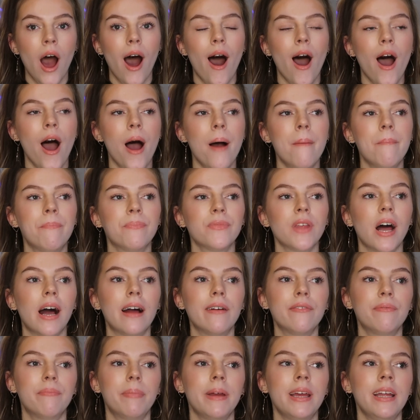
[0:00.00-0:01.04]

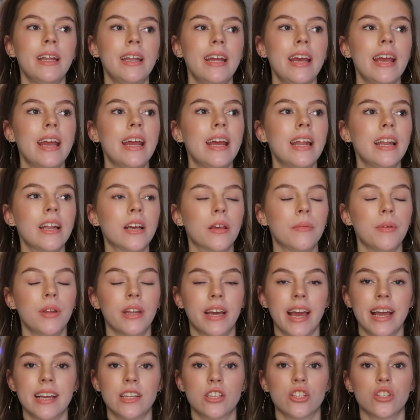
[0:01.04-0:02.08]
I've been in
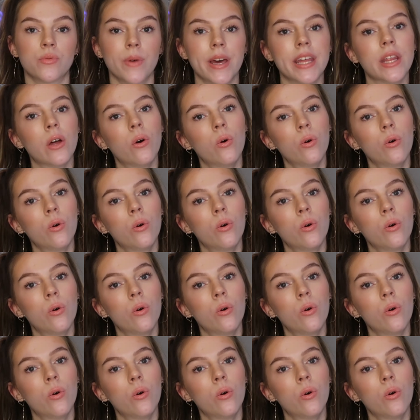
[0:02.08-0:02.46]
communications with